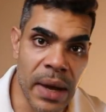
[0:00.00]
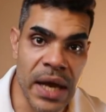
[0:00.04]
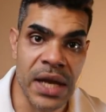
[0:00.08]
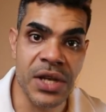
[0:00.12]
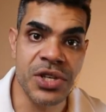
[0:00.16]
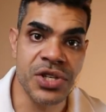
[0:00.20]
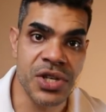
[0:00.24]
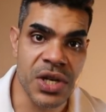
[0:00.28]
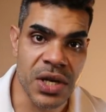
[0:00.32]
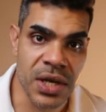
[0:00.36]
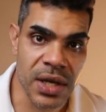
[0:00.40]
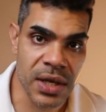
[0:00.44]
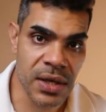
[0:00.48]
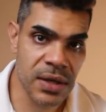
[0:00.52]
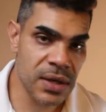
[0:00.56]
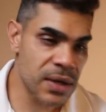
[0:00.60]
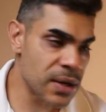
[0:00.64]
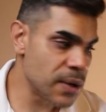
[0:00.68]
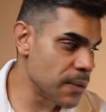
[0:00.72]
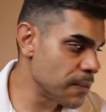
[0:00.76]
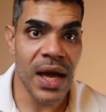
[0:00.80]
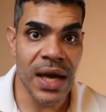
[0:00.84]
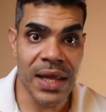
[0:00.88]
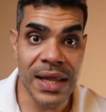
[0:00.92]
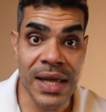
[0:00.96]
mentioned it.
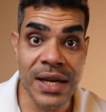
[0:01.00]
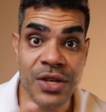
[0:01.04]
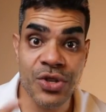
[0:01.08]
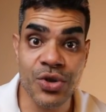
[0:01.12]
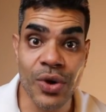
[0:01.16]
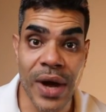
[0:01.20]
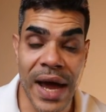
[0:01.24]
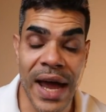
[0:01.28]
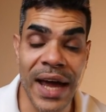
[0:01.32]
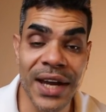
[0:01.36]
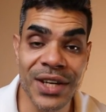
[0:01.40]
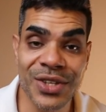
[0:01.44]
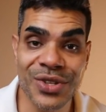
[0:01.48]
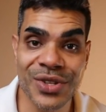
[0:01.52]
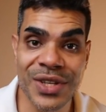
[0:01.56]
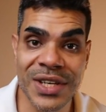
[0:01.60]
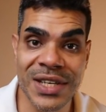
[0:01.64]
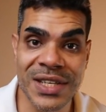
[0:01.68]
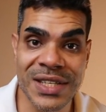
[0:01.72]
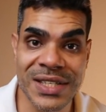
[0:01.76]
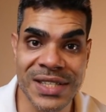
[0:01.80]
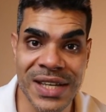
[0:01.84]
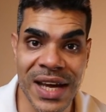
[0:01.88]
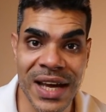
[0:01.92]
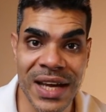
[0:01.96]
And then to add to the
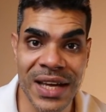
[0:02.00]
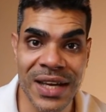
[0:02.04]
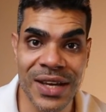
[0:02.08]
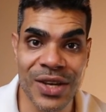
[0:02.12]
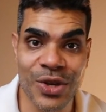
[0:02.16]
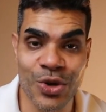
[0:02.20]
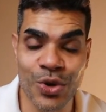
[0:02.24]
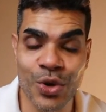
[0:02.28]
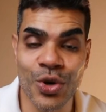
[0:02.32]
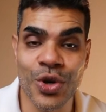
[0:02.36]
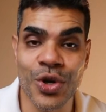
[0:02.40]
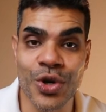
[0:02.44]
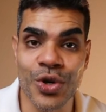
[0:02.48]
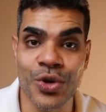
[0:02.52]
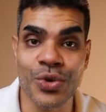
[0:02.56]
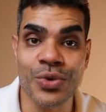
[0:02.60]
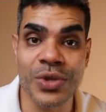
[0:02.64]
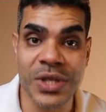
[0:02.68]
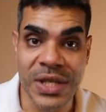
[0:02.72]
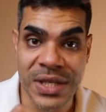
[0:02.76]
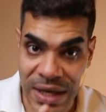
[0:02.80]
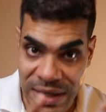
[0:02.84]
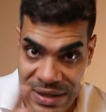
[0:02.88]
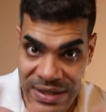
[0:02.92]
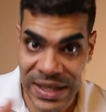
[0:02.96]
desire, you could
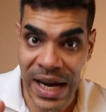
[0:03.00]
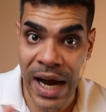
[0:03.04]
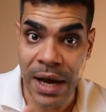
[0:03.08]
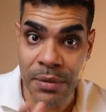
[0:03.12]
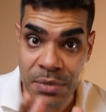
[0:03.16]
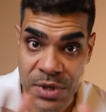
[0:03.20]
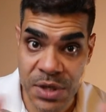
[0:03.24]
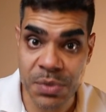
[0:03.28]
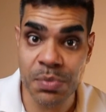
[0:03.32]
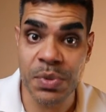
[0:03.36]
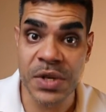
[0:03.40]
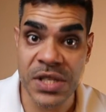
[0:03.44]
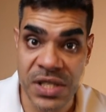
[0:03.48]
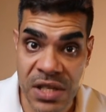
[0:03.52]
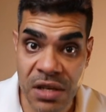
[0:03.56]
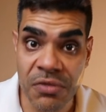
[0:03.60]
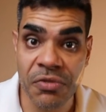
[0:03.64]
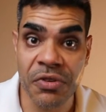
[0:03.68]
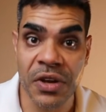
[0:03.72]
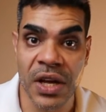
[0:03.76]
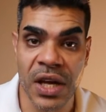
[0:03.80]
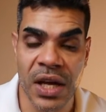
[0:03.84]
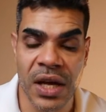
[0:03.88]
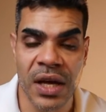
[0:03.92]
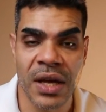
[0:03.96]
use a, a time
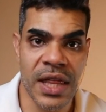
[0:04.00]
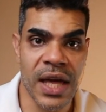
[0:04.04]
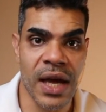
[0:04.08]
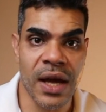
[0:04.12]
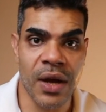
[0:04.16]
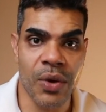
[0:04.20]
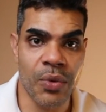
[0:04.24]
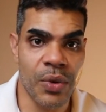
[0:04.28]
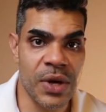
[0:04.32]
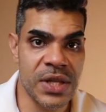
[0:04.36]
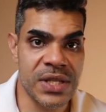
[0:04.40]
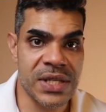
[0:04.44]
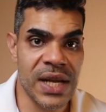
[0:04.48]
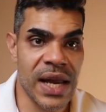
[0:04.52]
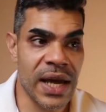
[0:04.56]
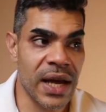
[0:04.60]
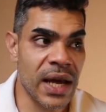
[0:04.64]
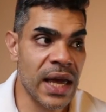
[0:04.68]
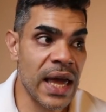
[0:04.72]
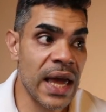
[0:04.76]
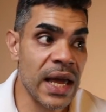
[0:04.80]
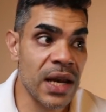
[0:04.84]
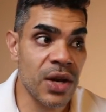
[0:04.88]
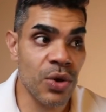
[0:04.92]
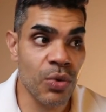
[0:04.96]
specific thing where it's like,
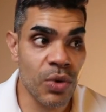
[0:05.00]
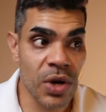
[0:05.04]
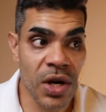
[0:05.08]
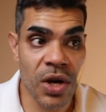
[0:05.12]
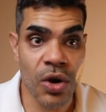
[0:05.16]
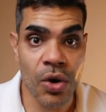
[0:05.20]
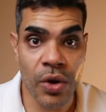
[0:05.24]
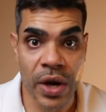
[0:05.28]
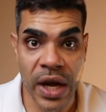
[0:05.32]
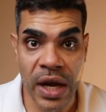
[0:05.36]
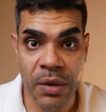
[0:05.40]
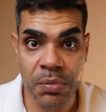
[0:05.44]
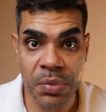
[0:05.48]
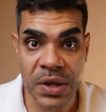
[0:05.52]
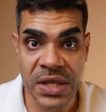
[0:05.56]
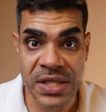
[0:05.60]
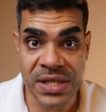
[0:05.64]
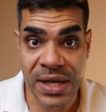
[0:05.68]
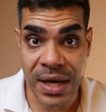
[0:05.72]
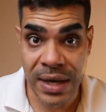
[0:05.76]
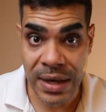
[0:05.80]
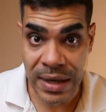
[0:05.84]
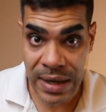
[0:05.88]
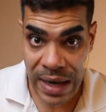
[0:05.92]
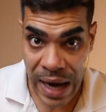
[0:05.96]
hey, do you want to go get
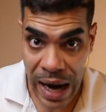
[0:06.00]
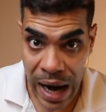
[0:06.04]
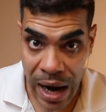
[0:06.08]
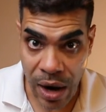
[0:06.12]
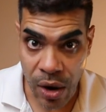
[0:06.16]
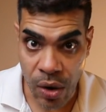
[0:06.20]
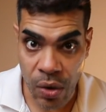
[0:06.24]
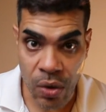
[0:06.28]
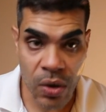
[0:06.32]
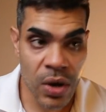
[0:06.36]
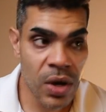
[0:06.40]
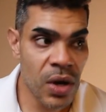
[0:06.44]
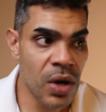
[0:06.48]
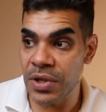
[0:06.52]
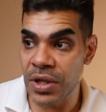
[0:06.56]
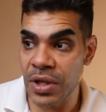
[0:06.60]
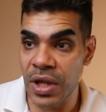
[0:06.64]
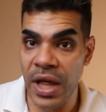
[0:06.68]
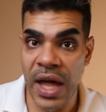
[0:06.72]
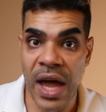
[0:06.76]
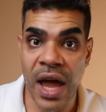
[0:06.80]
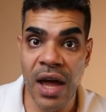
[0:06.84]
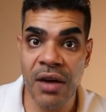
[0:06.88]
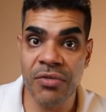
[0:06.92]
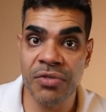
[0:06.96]
pizza now?
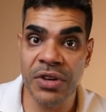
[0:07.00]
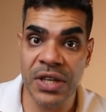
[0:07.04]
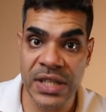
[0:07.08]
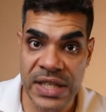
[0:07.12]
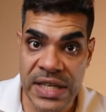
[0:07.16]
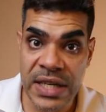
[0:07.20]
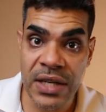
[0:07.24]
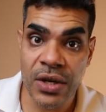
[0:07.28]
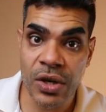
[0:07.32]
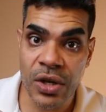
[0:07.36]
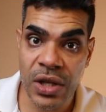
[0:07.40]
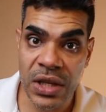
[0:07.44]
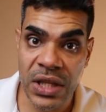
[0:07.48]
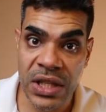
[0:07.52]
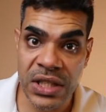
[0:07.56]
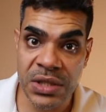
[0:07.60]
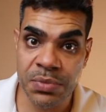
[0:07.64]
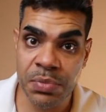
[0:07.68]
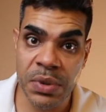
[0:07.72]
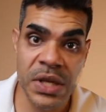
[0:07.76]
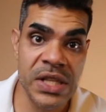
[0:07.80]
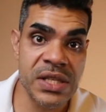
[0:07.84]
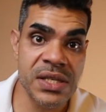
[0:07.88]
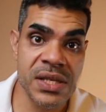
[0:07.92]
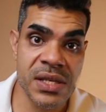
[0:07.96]
they have a deal on these
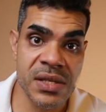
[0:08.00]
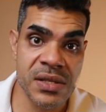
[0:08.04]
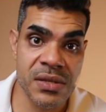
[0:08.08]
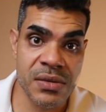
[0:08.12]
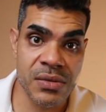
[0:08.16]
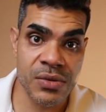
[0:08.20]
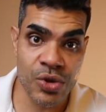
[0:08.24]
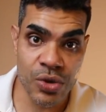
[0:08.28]
pizzas